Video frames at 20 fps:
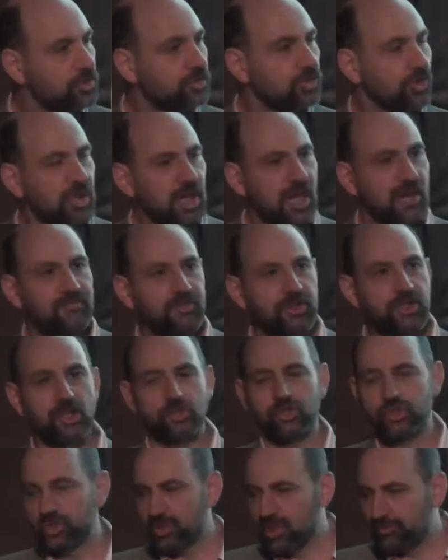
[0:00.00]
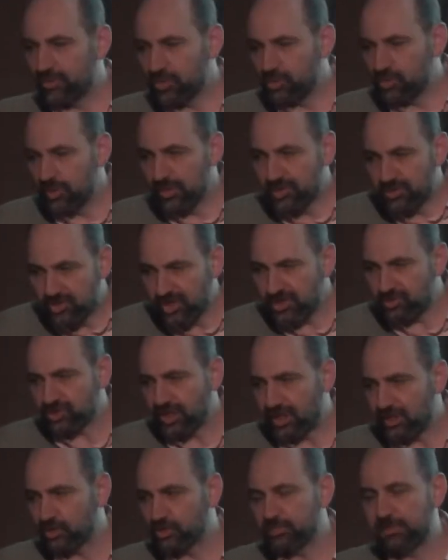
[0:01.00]
So you have the notion of you do a
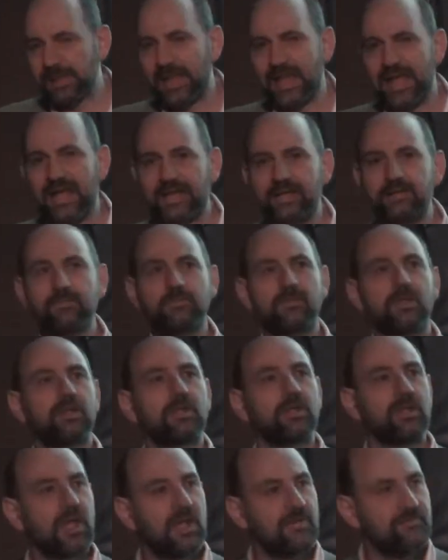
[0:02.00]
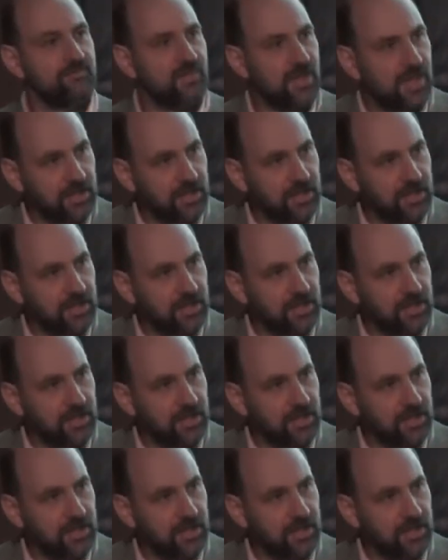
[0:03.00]
detailed plan and